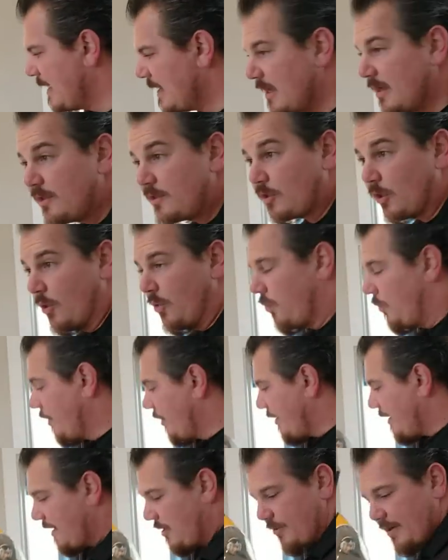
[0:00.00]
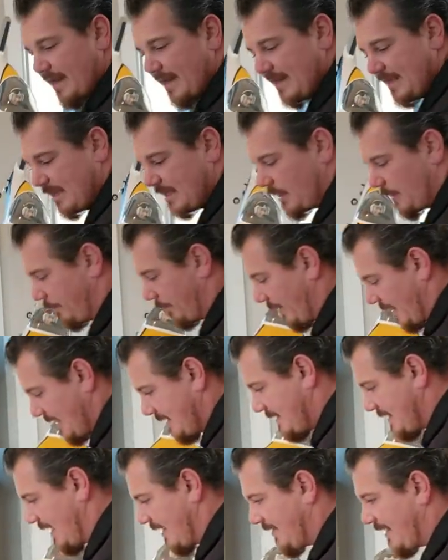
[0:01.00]
So we're gonna go ahead and get the plane
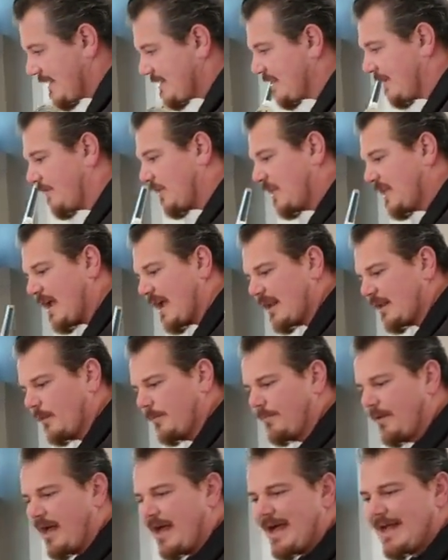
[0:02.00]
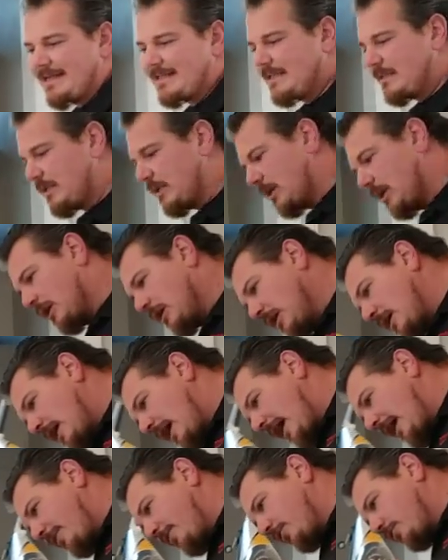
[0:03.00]
stand. That's everything out of the box
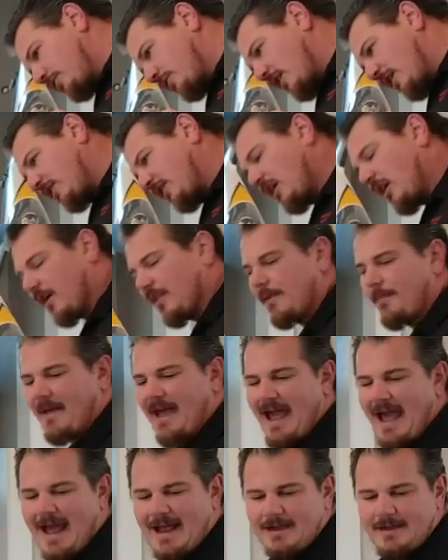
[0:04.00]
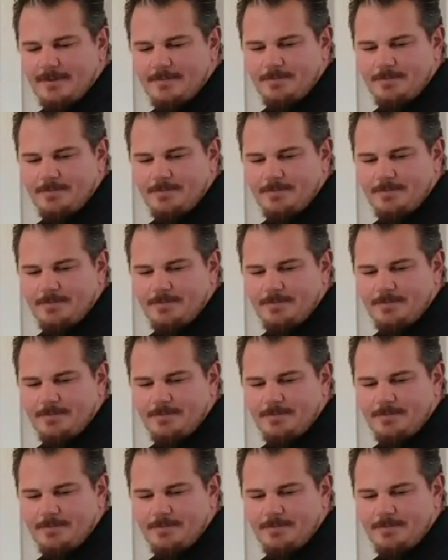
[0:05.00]
and there's nothing on the back.